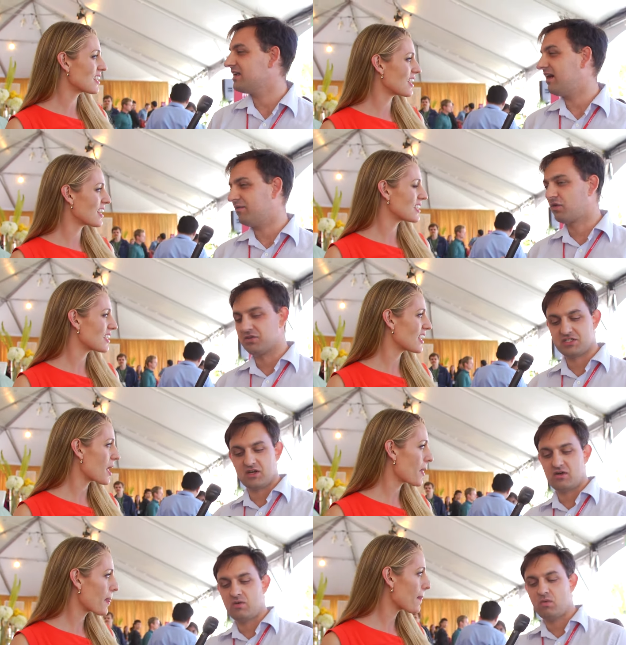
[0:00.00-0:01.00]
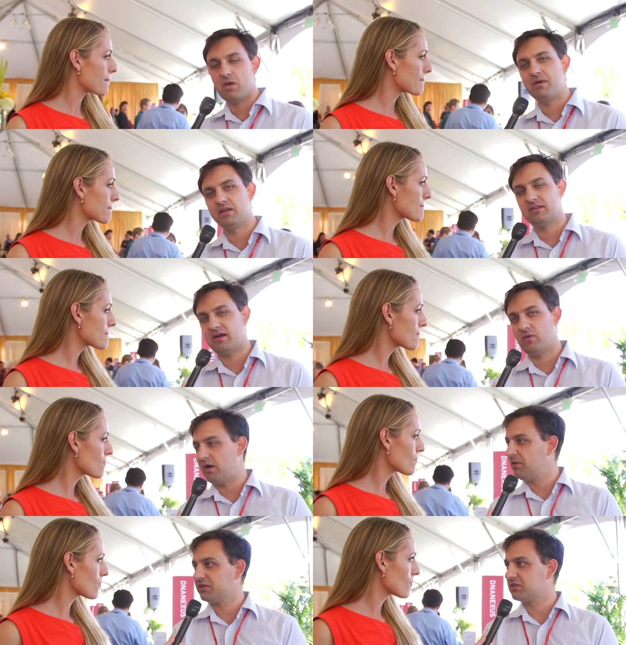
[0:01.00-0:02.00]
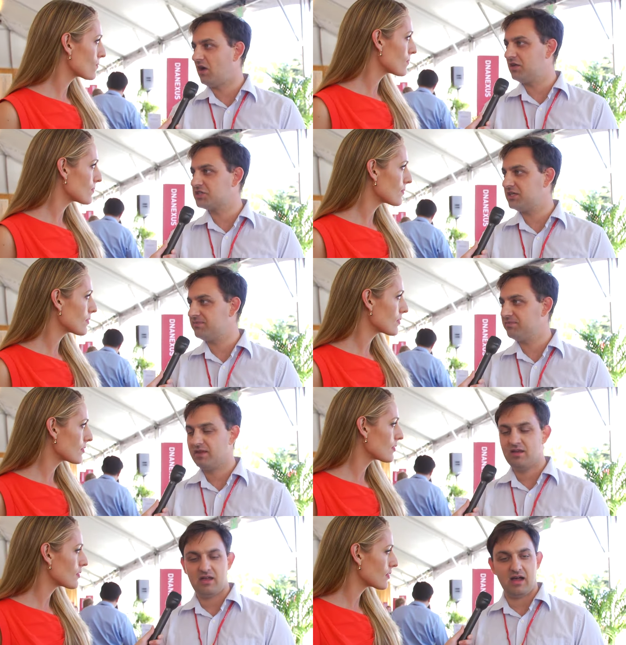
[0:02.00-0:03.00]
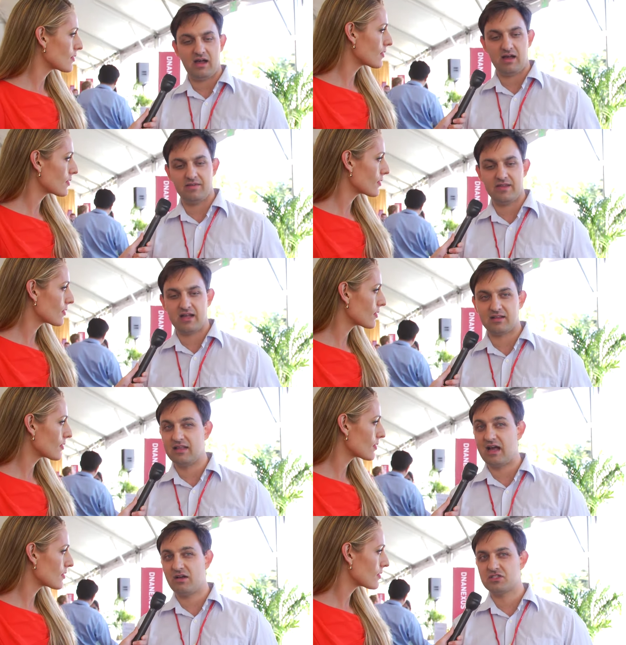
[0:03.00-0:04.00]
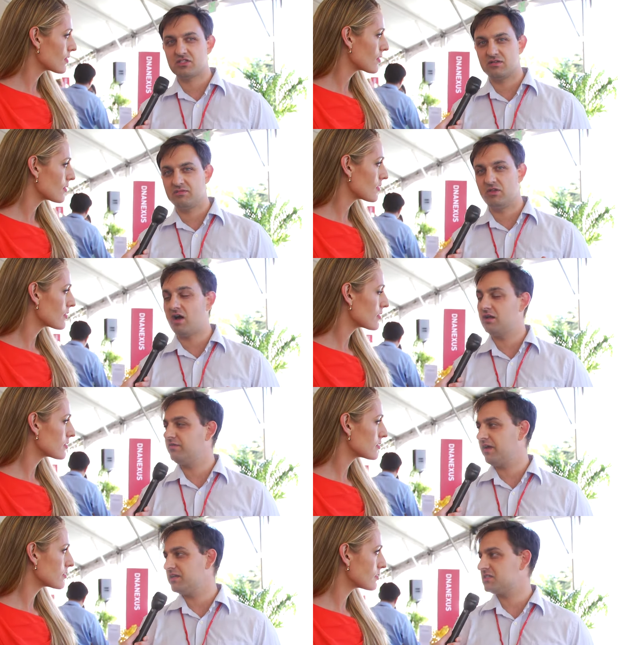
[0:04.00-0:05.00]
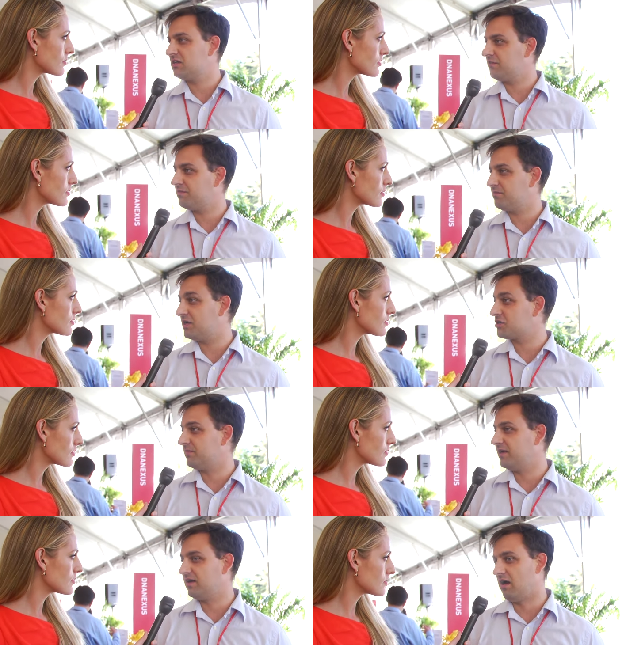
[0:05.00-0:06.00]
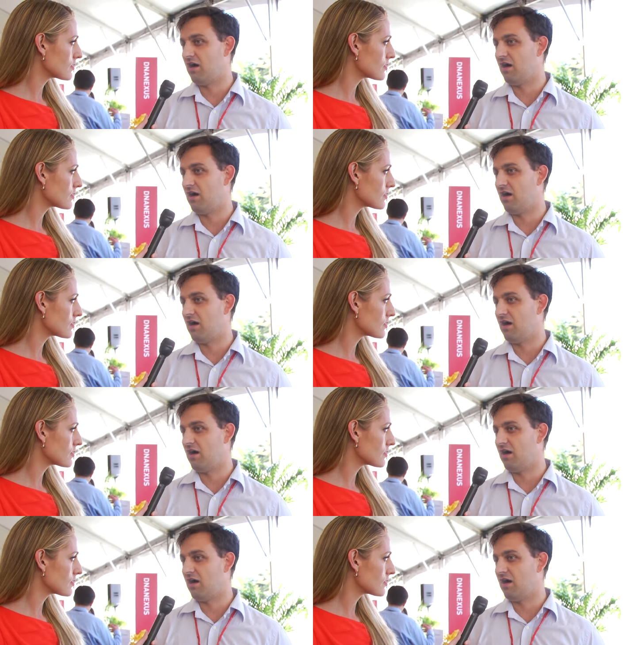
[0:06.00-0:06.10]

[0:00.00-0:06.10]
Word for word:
Speaker 1: Yeah, of course. So we built a uh, wearable technology uh, that allows non-invasive measurement